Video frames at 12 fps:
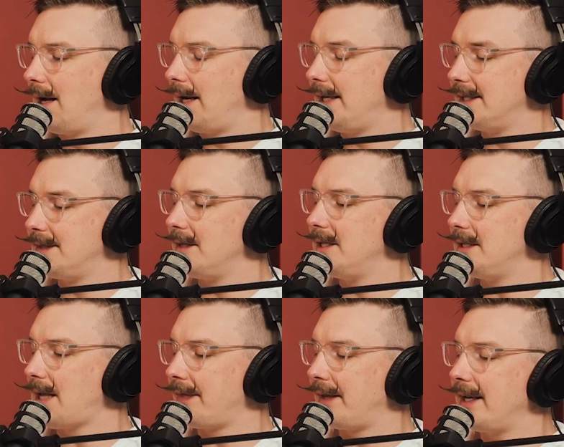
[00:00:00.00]

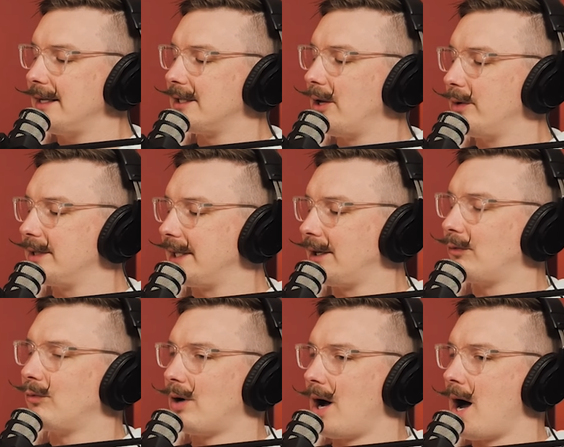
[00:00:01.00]
he's noticing
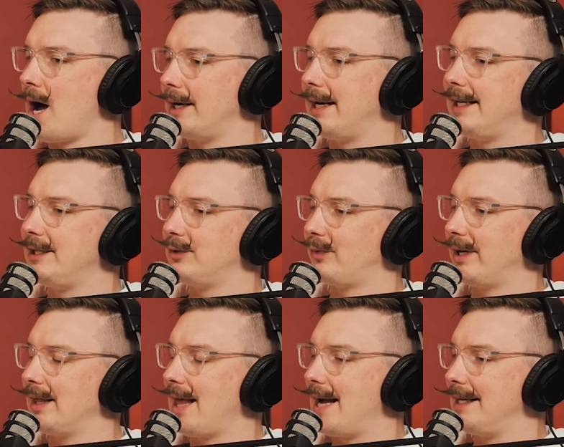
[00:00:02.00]
Ron, and he's
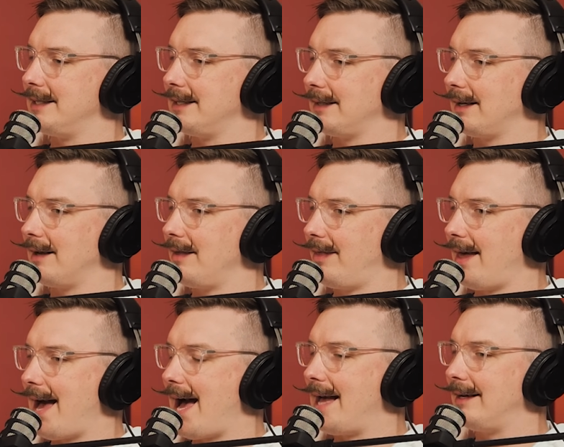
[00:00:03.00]
realizing
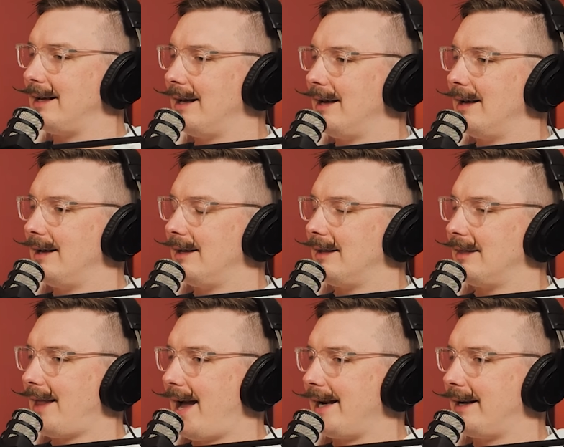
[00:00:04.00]
that,
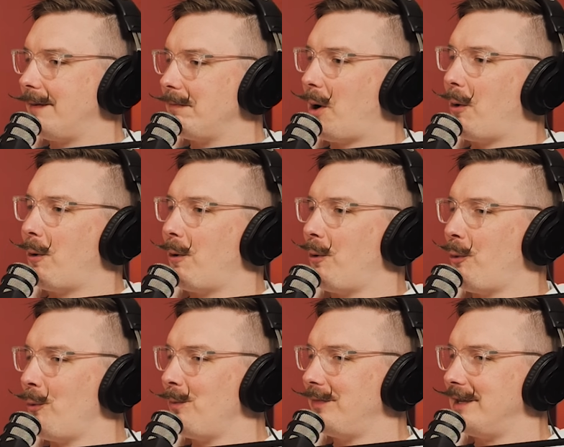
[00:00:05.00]
like,
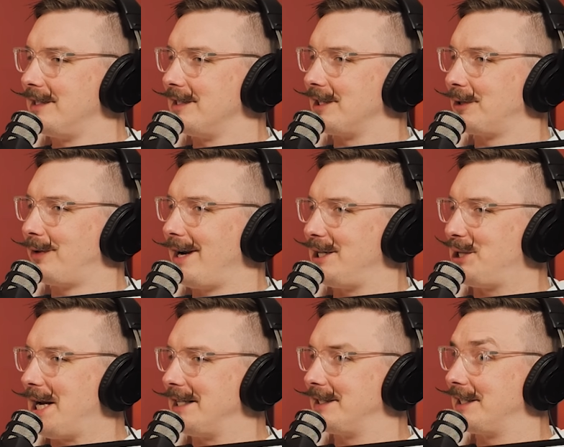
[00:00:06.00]
oh, this is a great
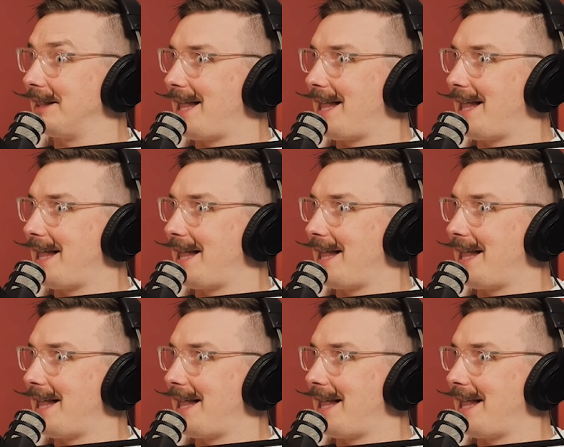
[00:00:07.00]
chance to